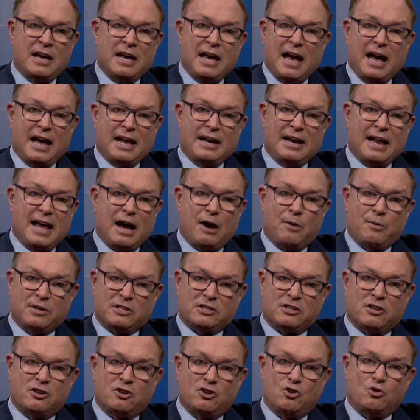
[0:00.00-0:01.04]
and now
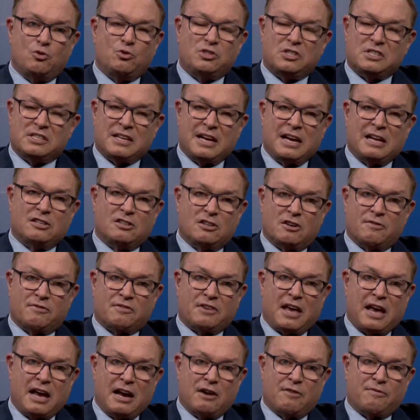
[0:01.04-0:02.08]
it's a new standard of
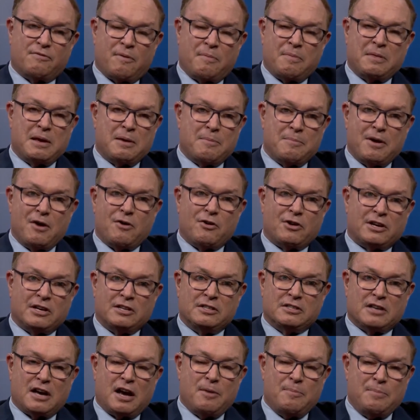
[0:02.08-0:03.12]
care from the American
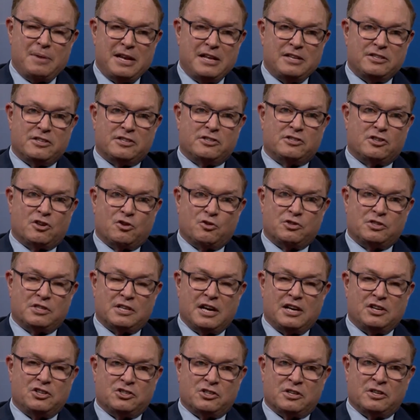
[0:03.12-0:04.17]
Diabetes
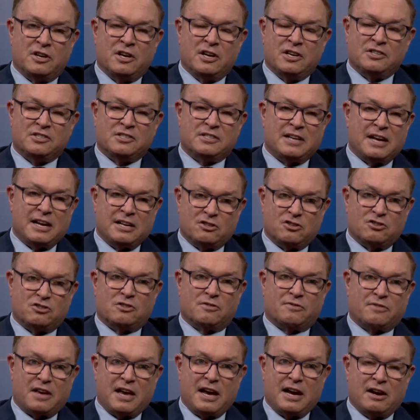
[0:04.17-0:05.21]
Association standards
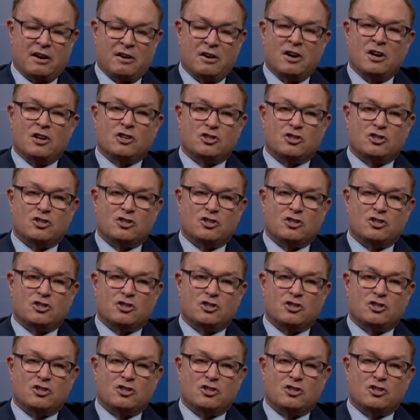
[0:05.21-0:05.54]
of care